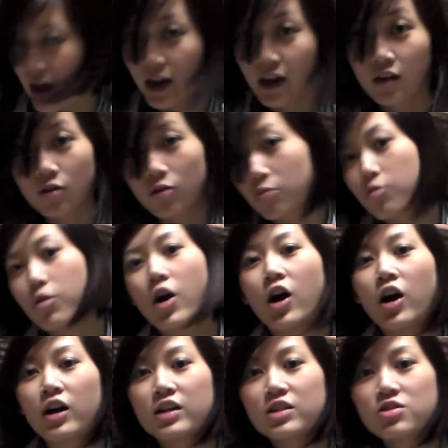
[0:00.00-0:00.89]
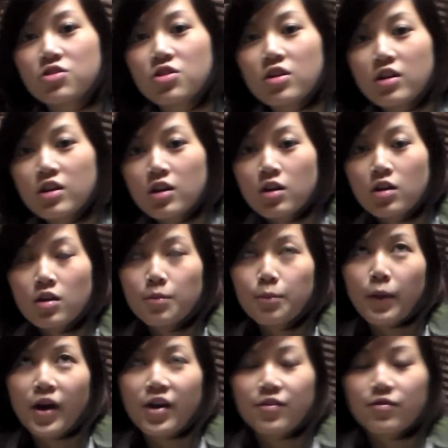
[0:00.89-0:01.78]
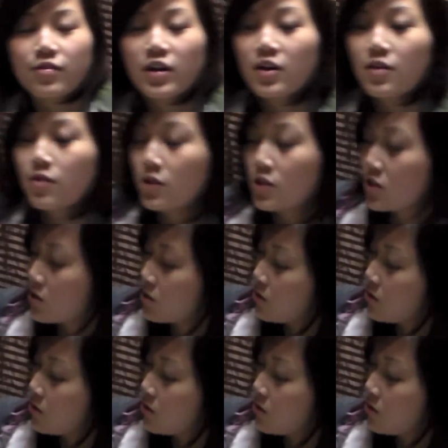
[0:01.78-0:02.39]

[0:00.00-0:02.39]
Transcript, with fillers: at Garage, my favorite